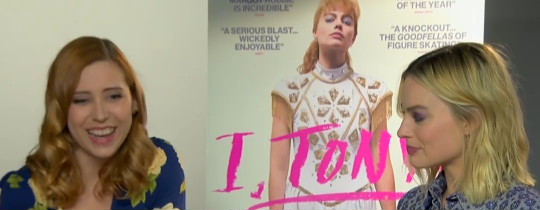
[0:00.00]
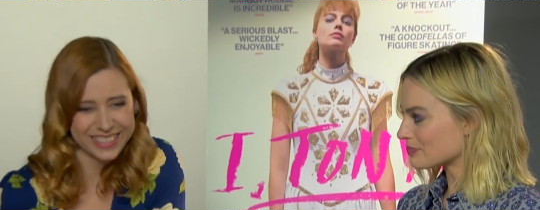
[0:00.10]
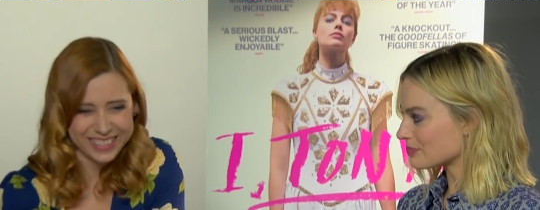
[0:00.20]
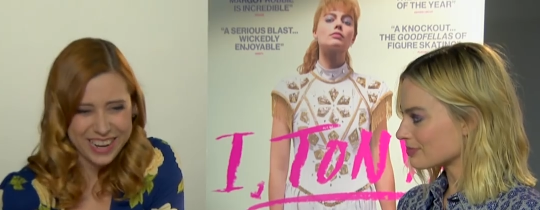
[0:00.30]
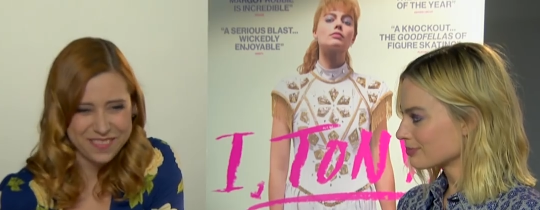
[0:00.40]

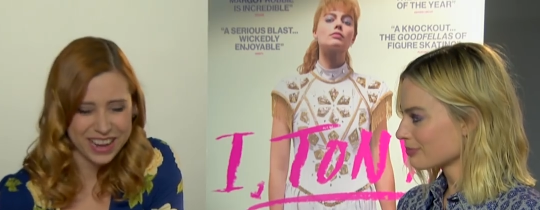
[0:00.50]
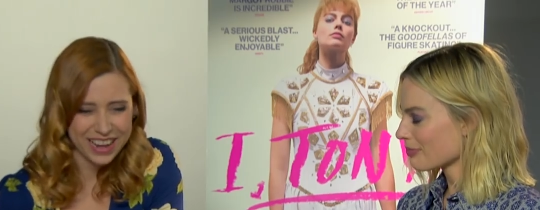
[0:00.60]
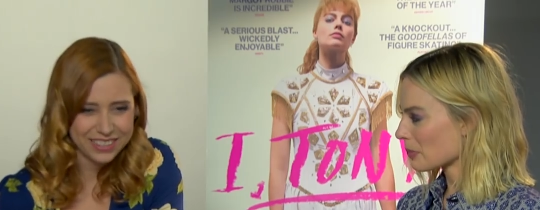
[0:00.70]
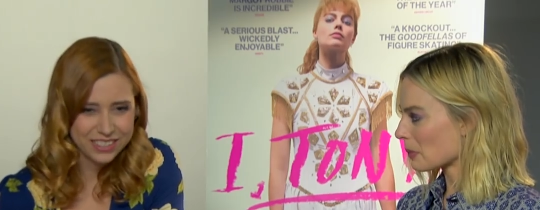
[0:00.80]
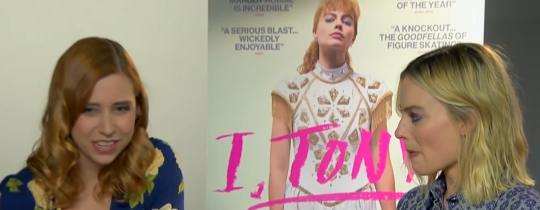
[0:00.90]
Speaker 1: Last time
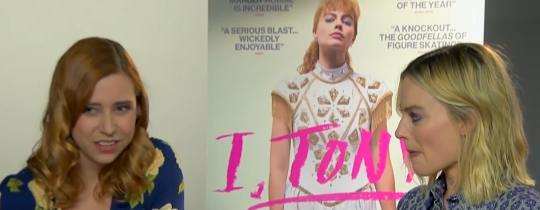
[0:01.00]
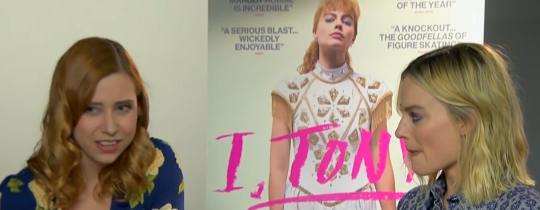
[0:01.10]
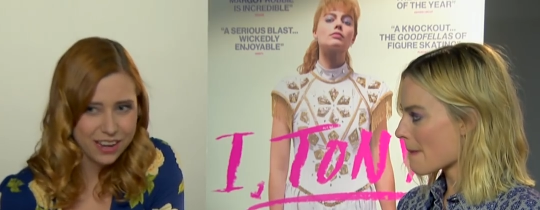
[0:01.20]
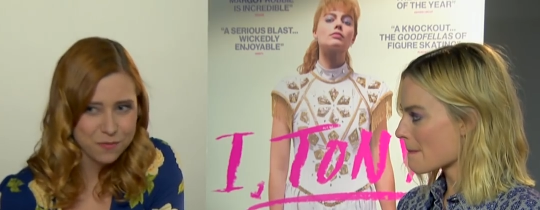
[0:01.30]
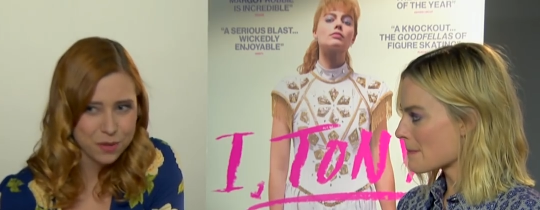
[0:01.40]
I had you,
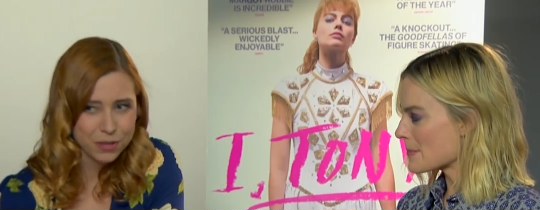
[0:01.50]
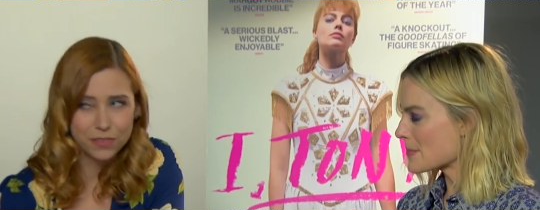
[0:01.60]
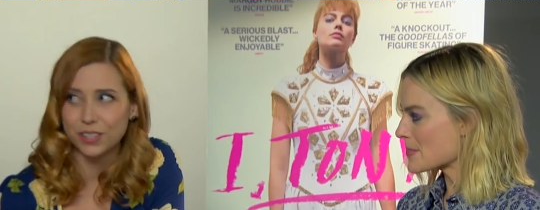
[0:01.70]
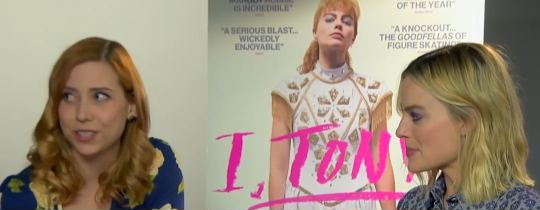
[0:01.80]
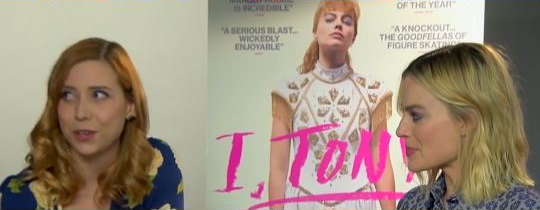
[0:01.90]
you gave me a
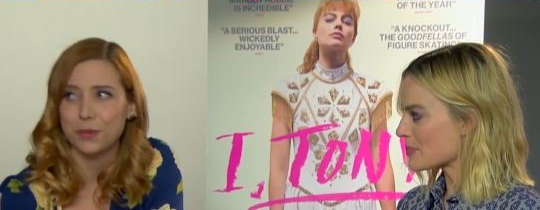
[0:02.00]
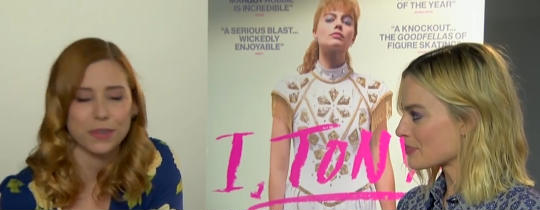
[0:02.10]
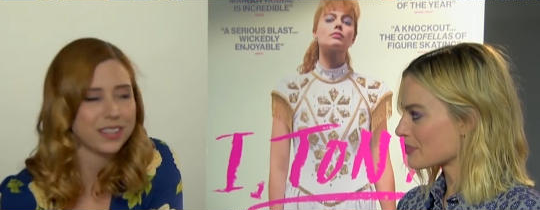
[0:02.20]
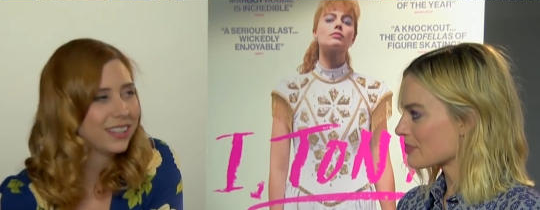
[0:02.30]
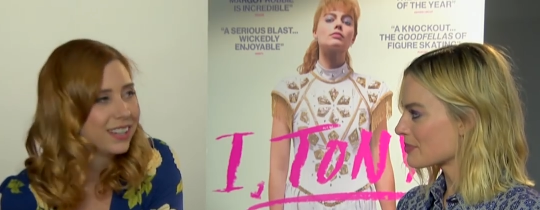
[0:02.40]
bit of a
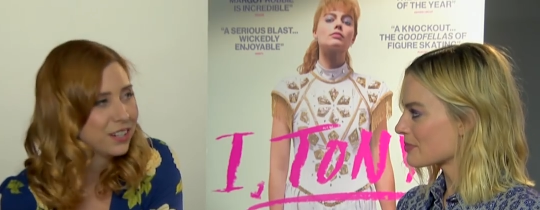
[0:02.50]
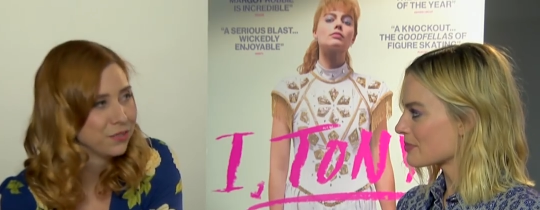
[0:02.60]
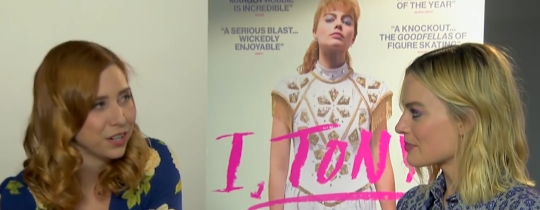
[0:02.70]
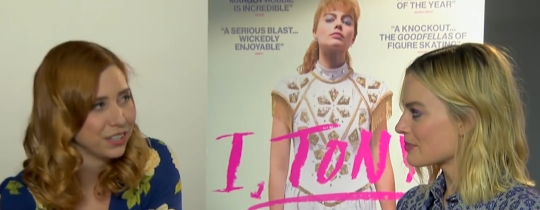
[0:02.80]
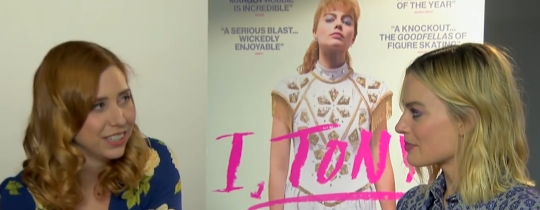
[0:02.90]
scoop, I think,
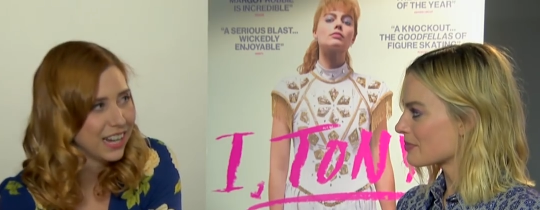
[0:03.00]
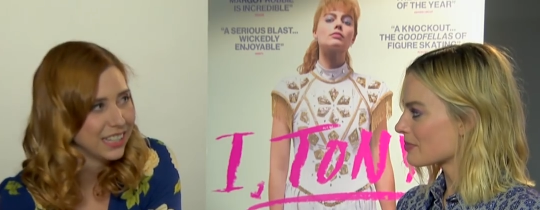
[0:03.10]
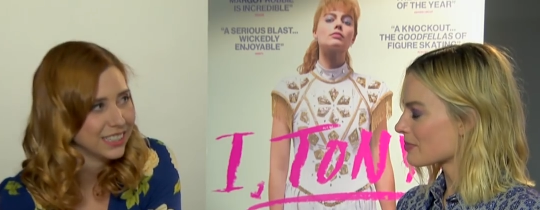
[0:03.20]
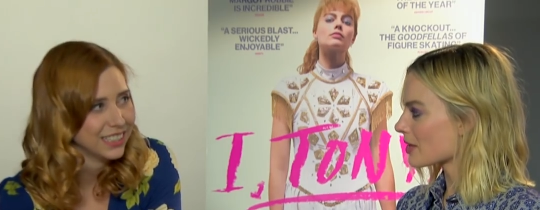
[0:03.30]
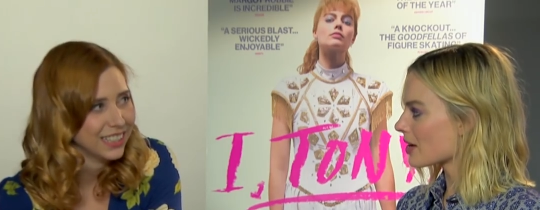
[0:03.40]

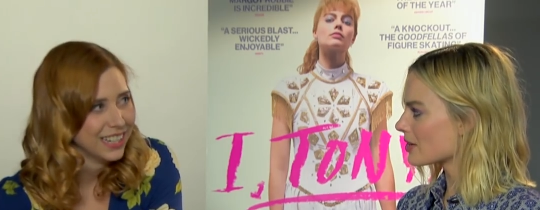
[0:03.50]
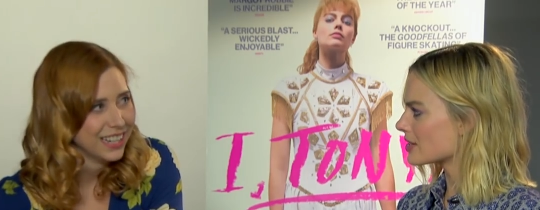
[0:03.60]
inadvertently.